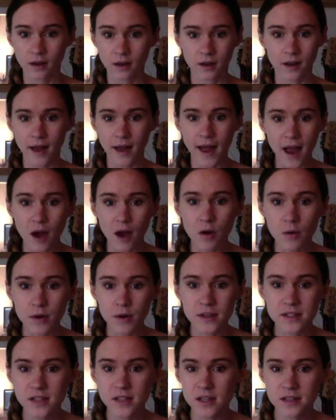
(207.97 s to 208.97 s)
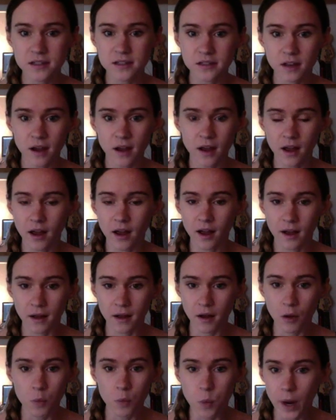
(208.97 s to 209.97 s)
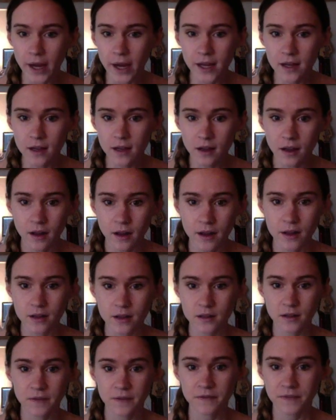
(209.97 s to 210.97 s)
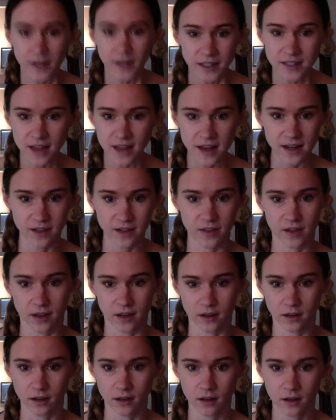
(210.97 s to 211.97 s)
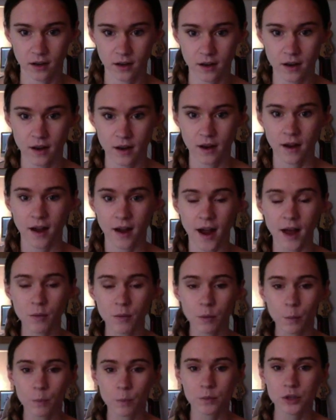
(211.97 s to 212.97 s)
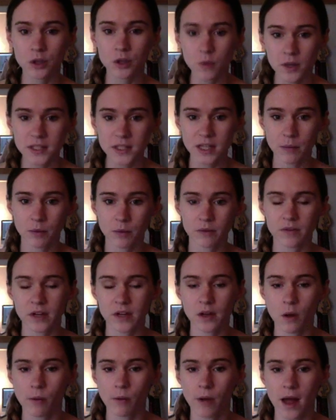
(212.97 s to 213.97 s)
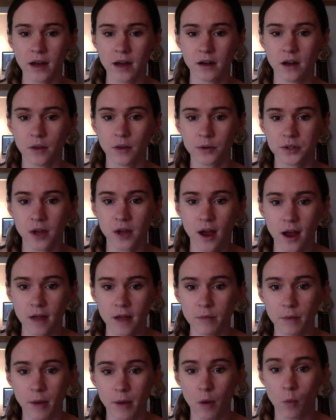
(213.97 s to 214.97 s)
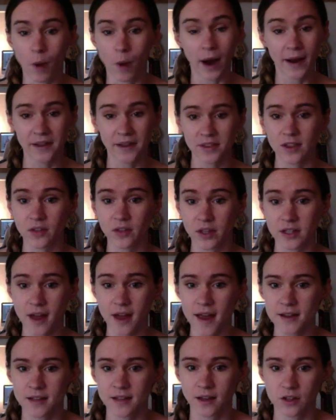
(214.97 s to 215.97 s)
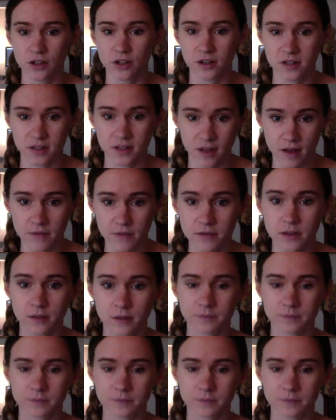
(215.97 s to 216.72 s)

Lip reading: How is this a way to fix anything? I will do a separate video at another time about why I think that taxation is theft,